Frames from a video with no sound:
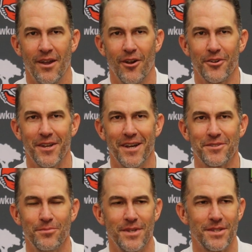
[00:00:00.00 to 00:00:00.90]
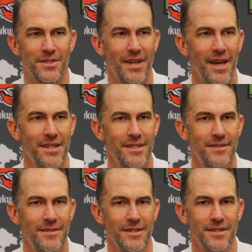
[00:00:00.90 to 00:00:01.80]
our guys will be excited,
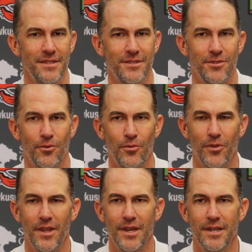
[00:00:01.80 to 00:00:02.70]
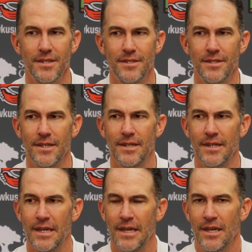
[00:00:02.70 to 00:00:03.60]
and so will they. And
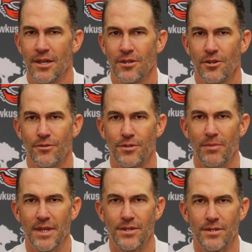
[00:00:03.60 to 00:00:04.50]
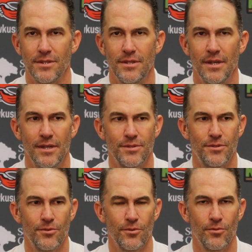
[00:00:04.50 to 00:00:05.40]
Coach Mason is
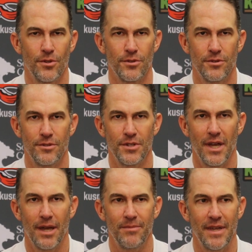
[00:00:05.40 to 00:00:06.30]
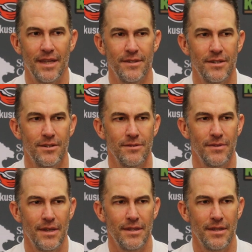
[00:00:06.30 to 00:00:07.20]
doing a really good job down there.
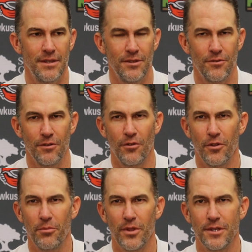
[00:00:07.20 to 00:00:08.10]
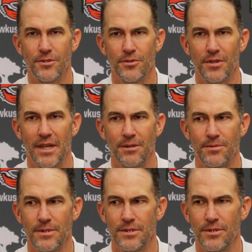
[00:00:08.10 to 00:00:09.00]
I know they've only played two
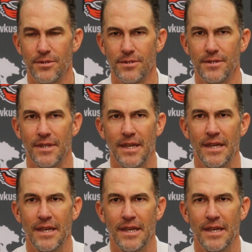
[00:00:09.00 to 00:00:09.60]
games, but you can